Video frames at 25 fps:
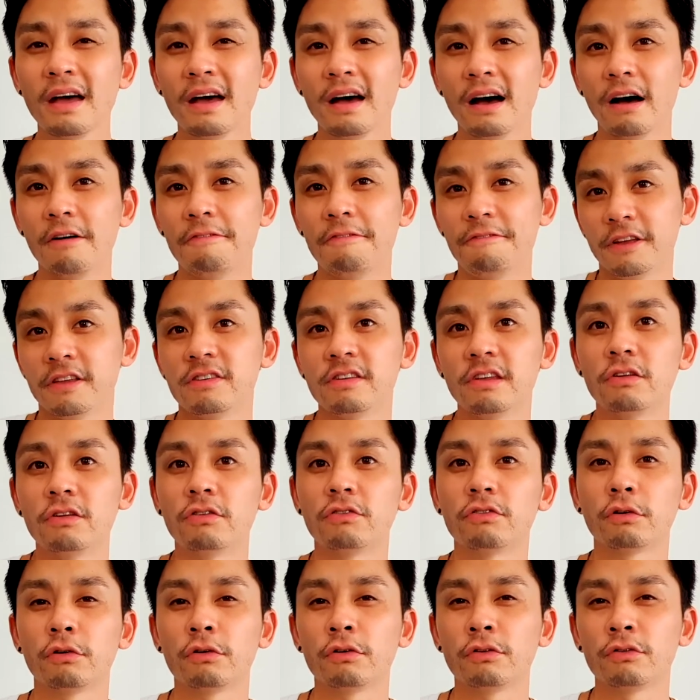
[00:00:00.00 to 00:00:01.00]
A fixed
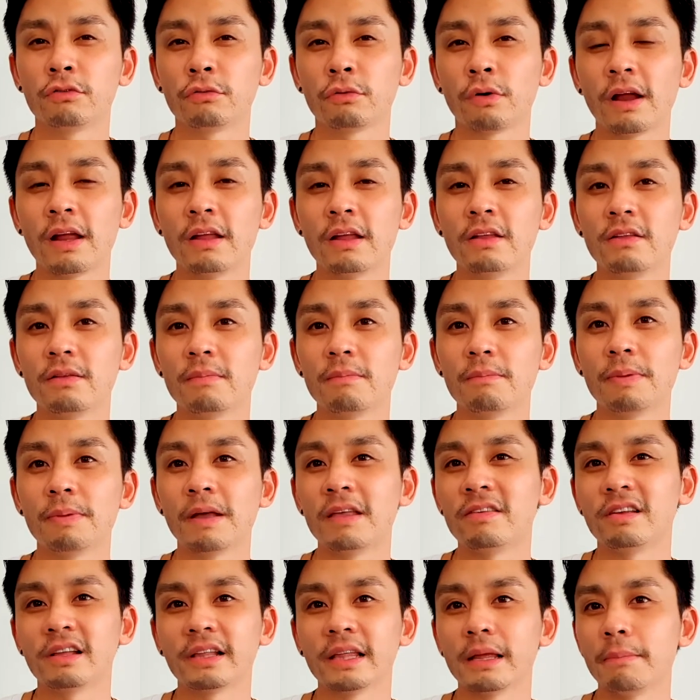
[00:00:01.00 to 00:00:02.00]
interest rate
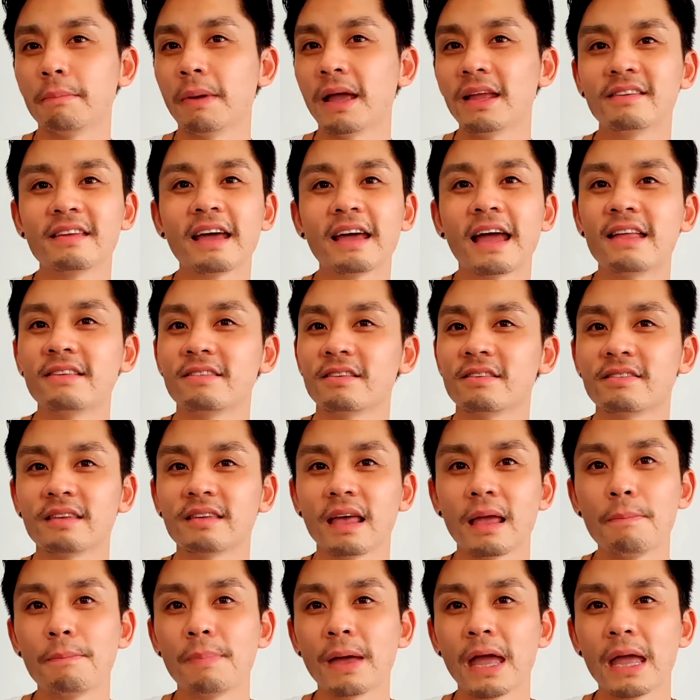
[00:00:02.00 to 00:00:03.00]
basically maintains the
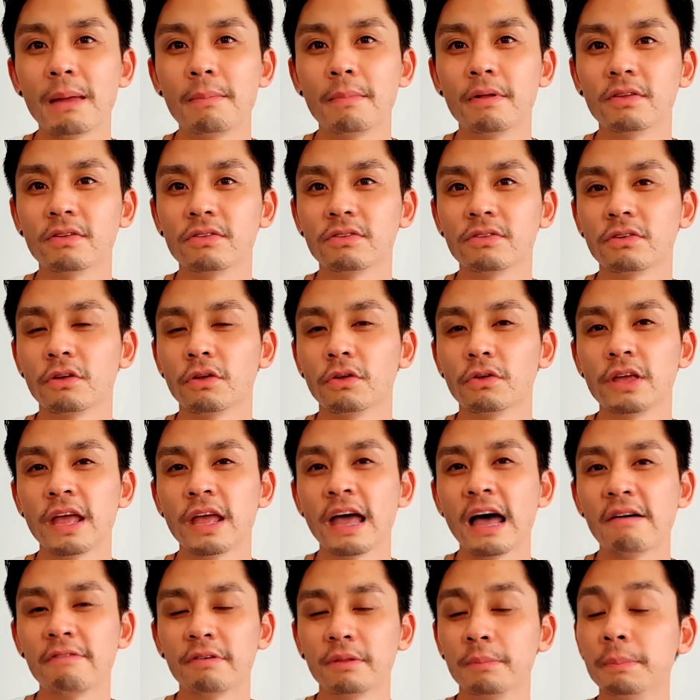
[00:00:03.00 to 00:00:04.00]
same payments, so you
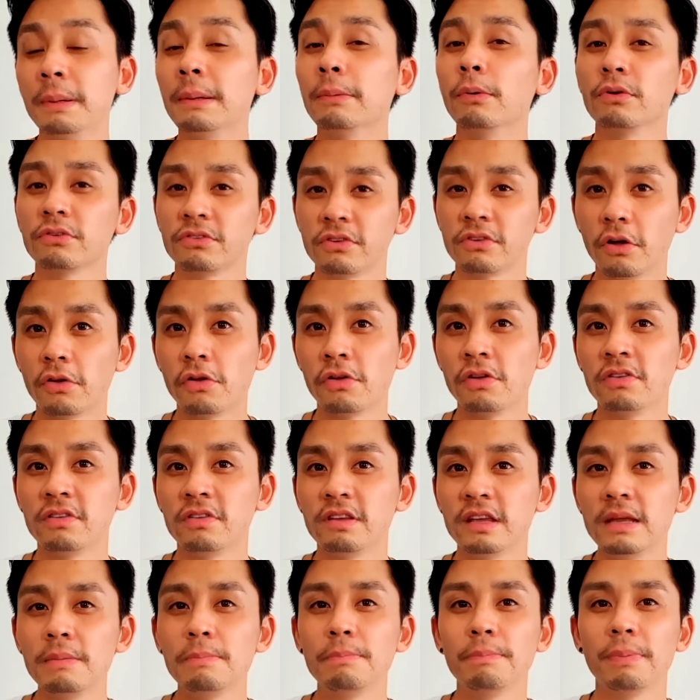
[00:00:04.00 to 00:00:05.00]
have a bit more
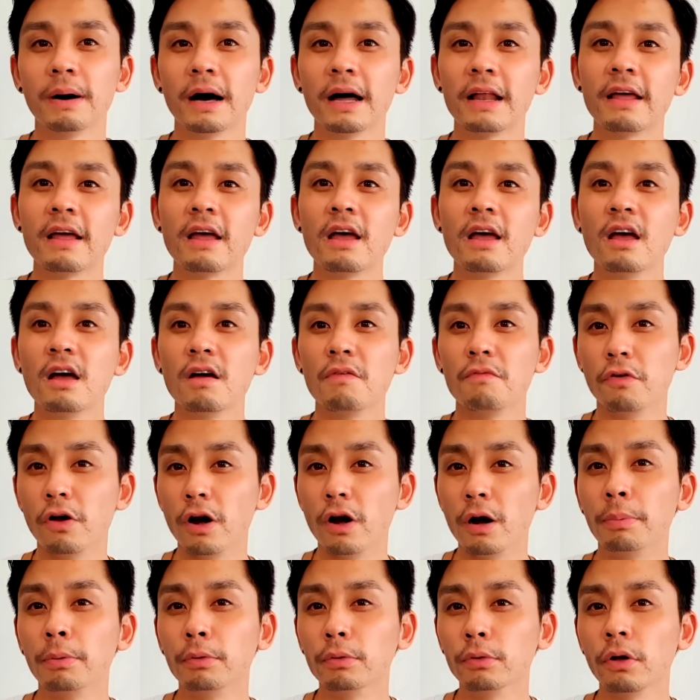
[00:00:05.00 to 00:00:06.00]
certainty, but
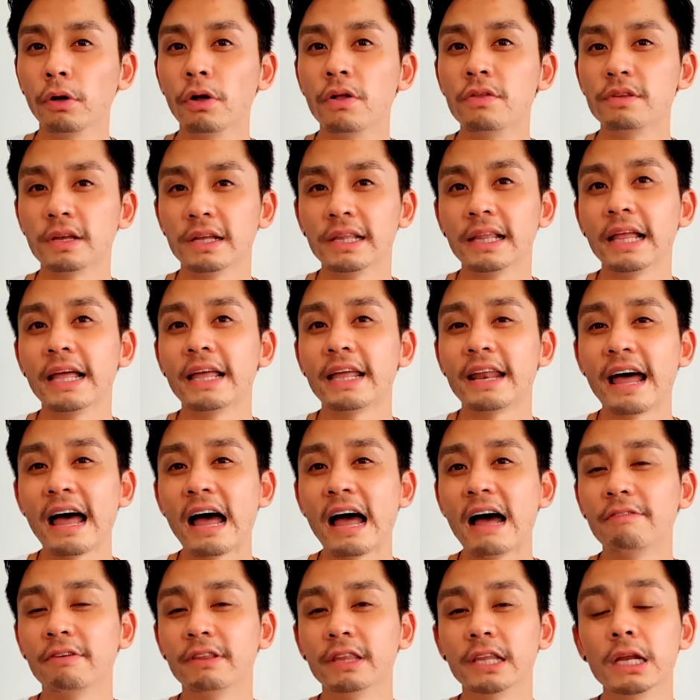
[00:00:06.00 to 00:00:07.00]
variable loans allow you to
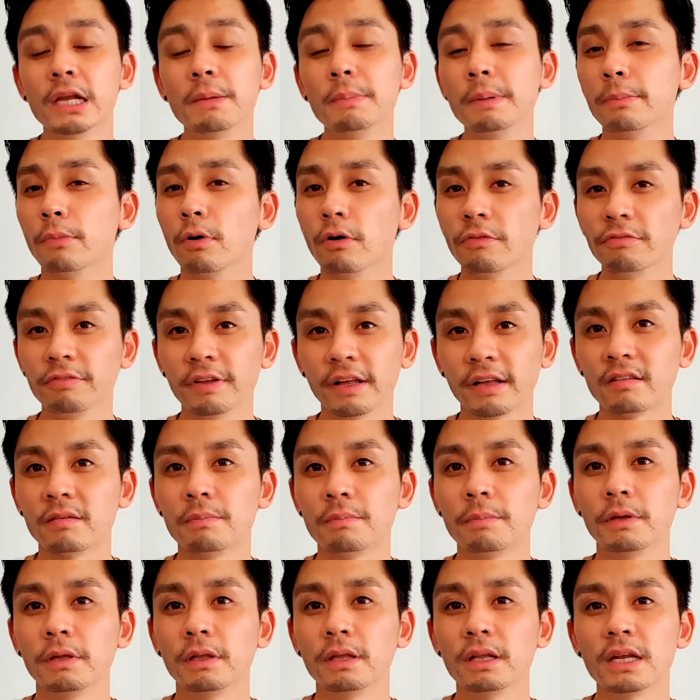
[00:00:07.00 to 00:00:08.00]
have a little bit more
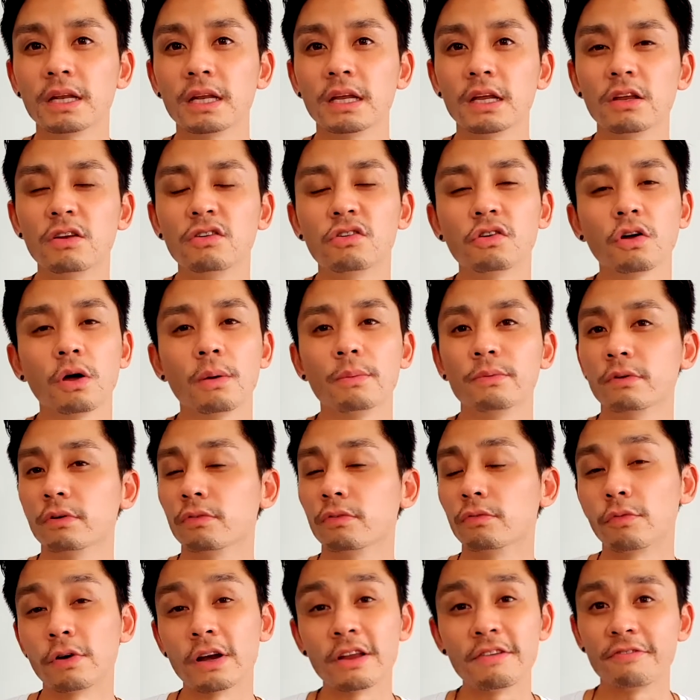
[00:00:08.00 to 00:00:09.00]
flexibility in terms of
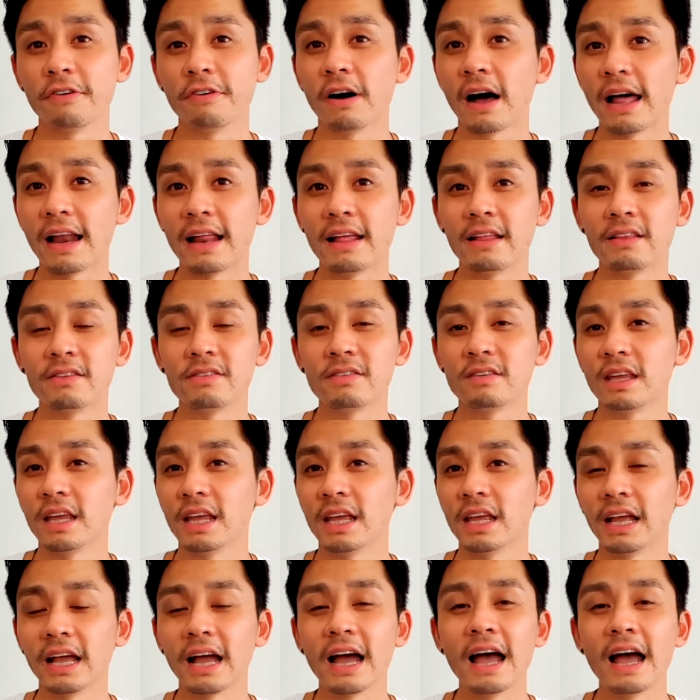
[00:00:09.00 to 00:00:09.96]
refinancing,